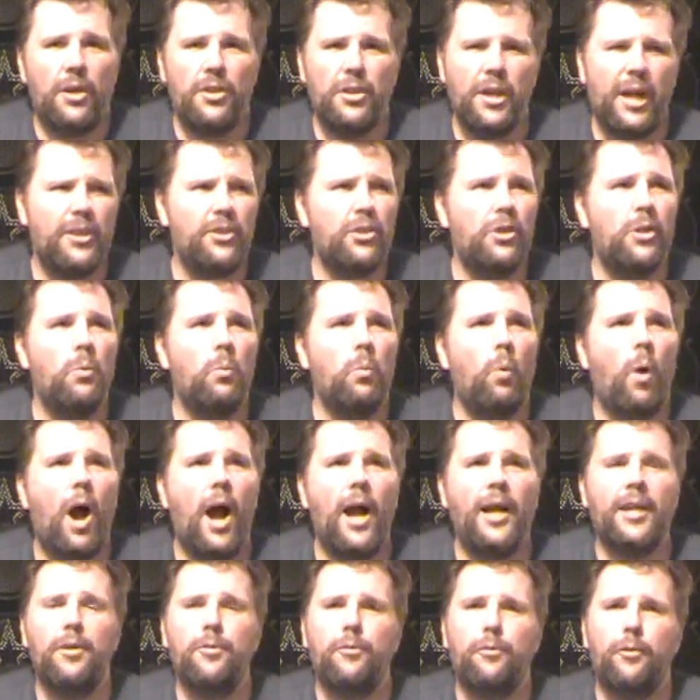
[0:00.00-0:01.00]
You actually
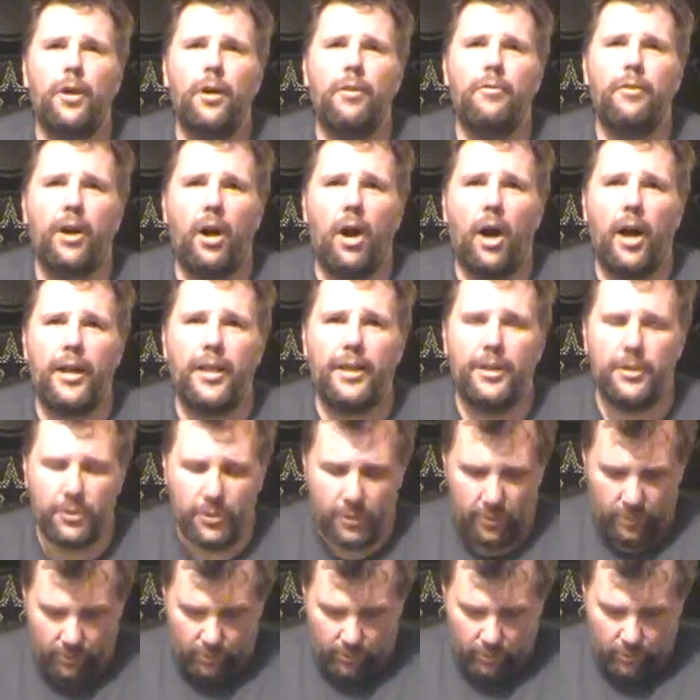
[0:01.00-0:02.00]
walk in front of an
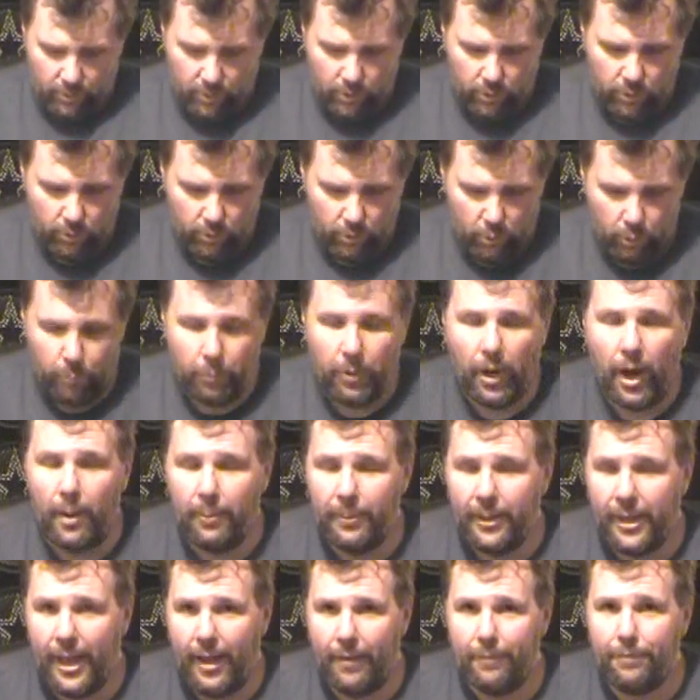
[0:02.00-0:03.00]
audience who
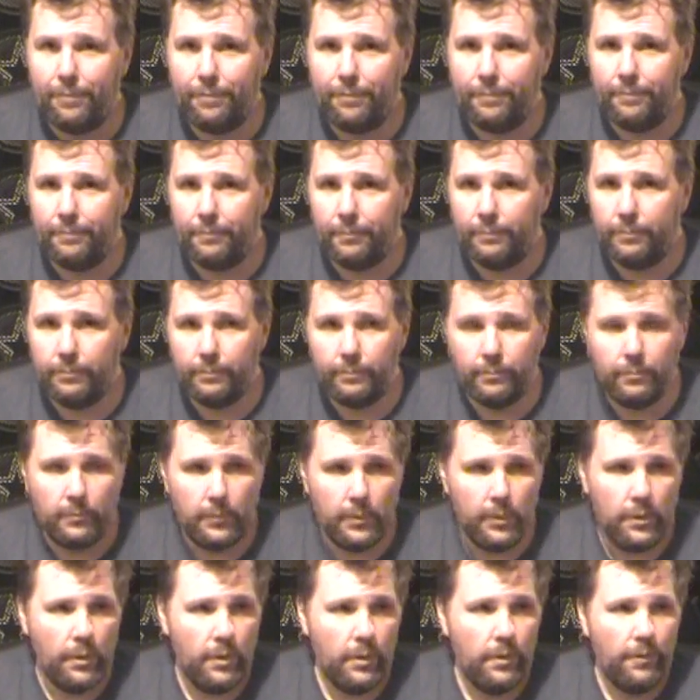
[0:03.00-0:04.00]
probably have
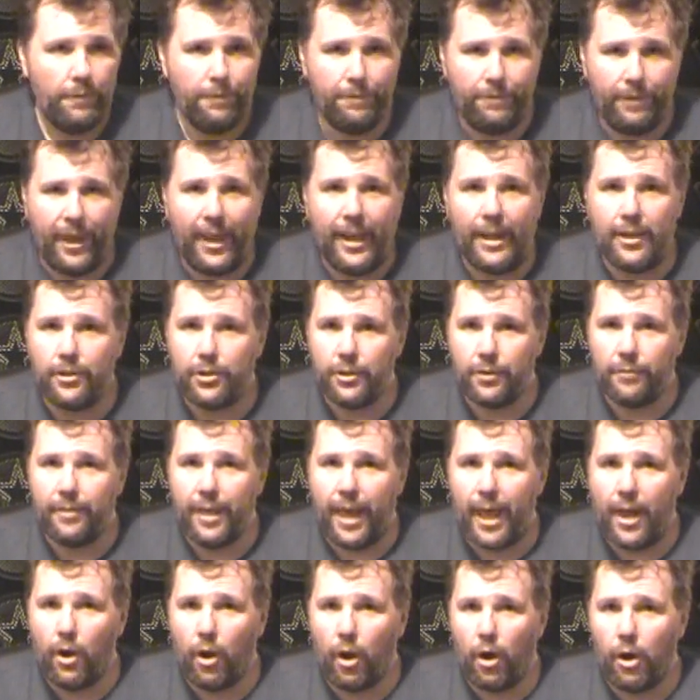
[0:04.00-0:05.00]
fans of
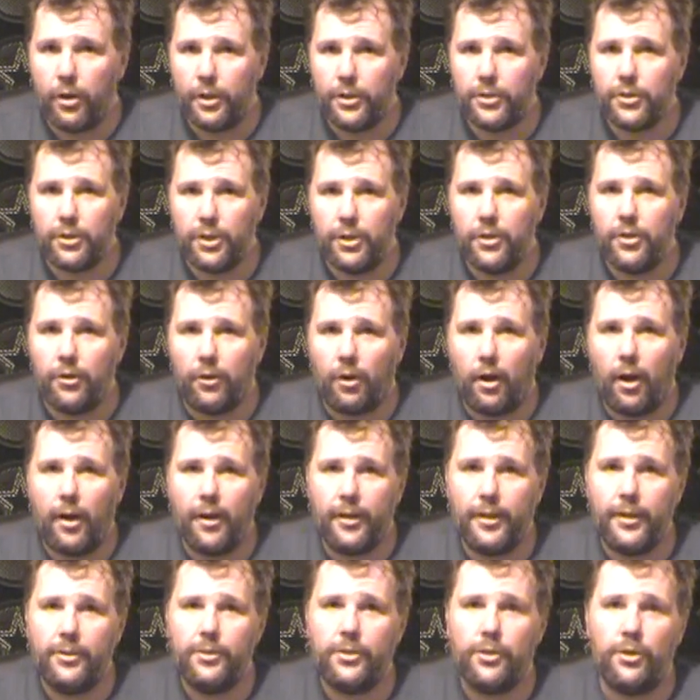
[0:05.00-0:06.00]
that artist in your
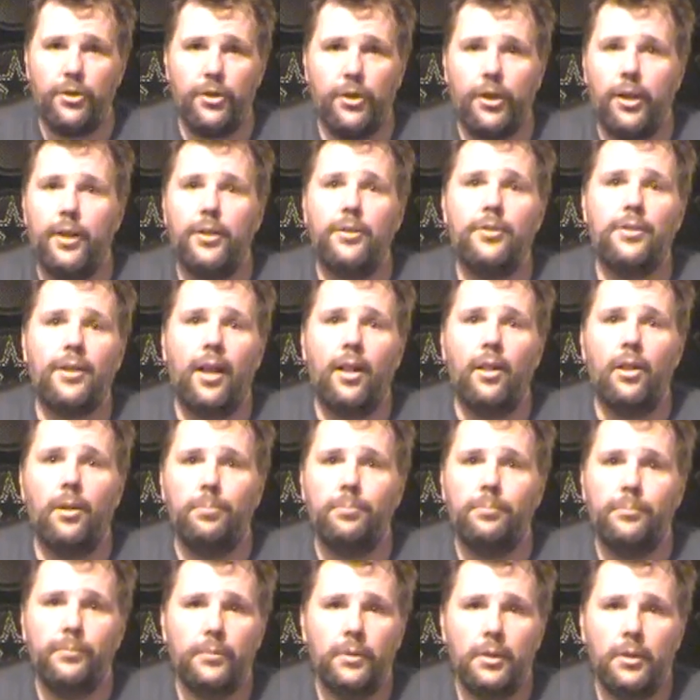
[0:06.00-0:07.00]
audience, and you're gonna tell
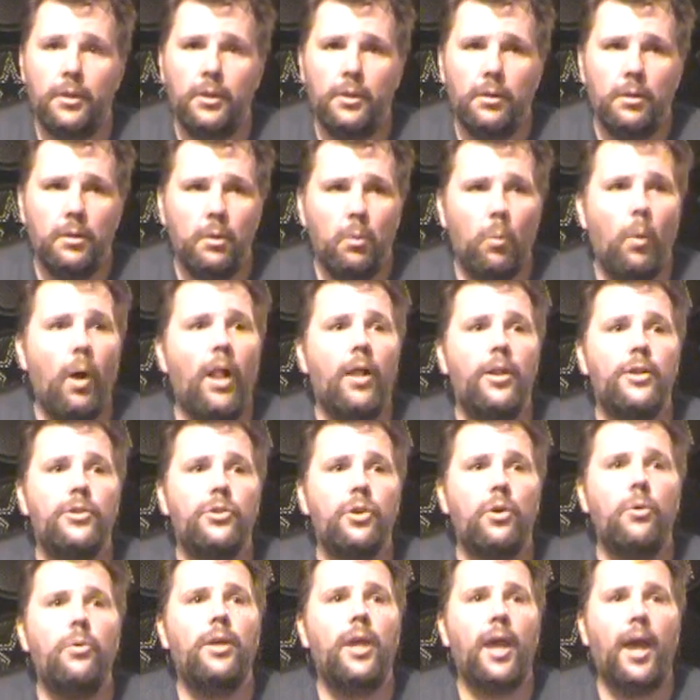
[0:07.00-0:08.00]
them, well, it's
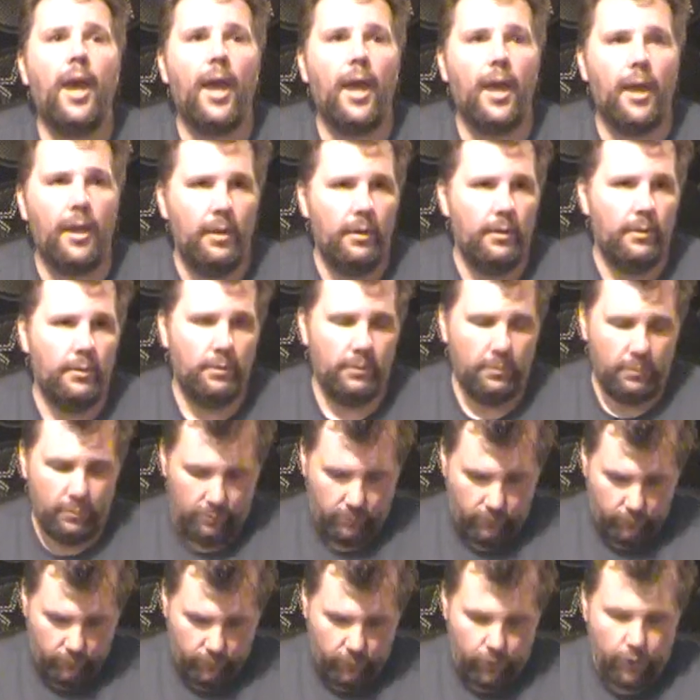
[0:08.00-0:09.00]
okay
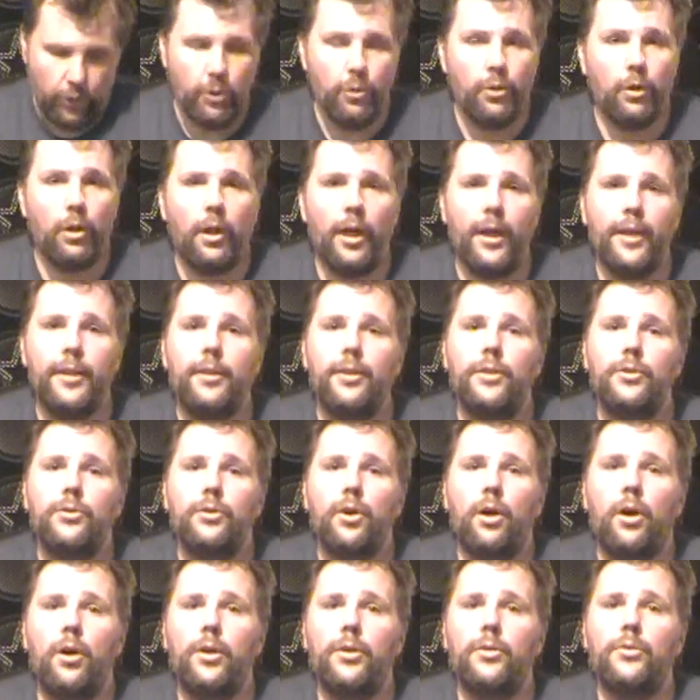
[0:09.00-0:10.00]
for you to like this
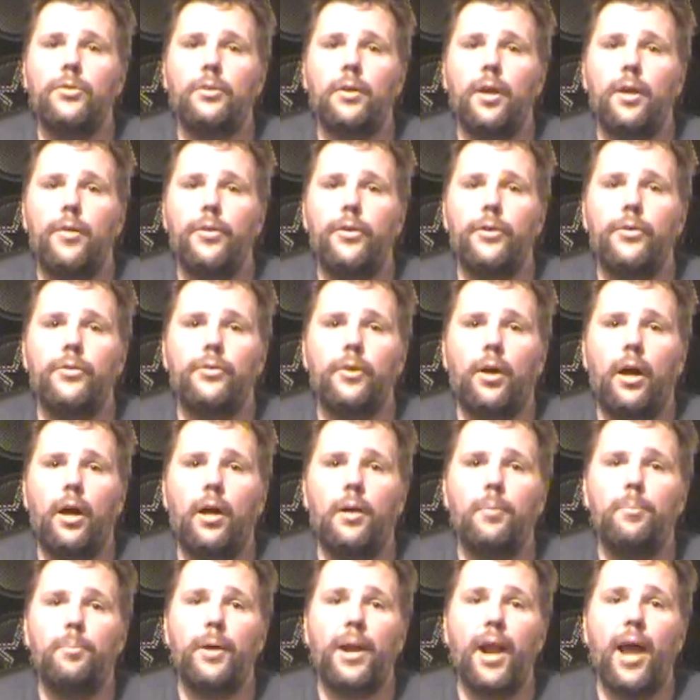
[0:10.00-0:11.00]
artist and their
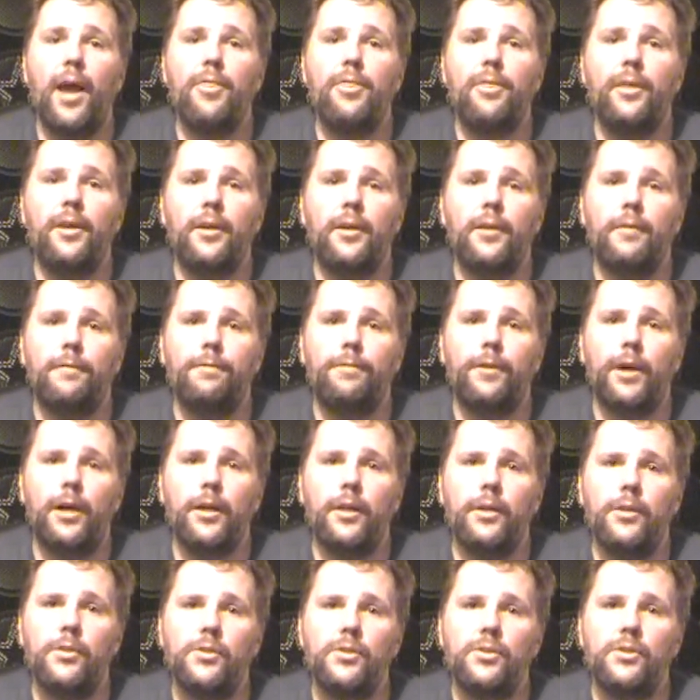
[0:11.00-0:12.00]
song, but I think it
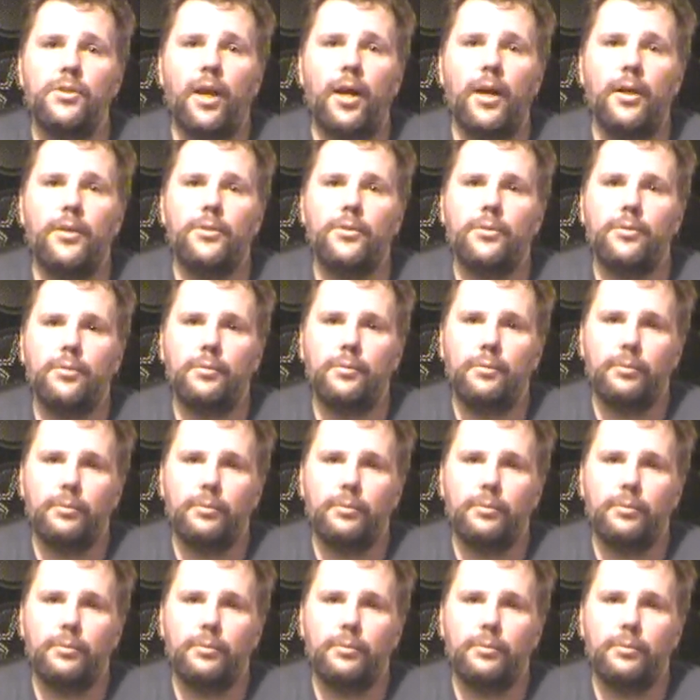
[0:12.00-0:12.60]
fucking sucks.